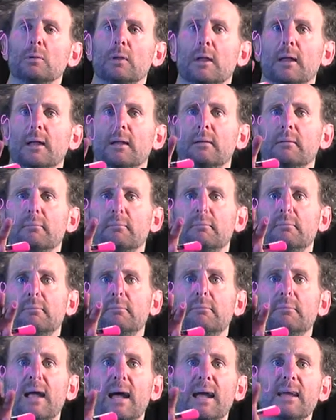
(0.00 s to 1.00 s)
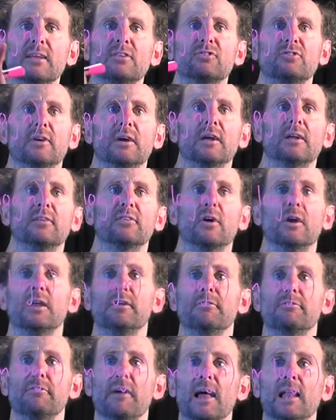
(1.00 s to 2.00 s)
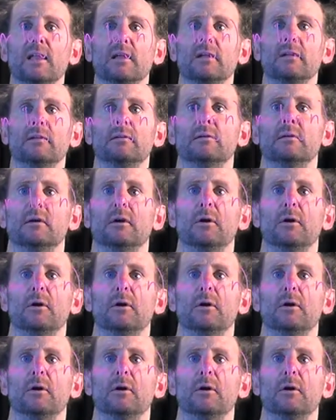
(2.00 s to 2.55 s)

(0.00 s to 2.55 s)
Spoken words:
that Dijkstra is only valid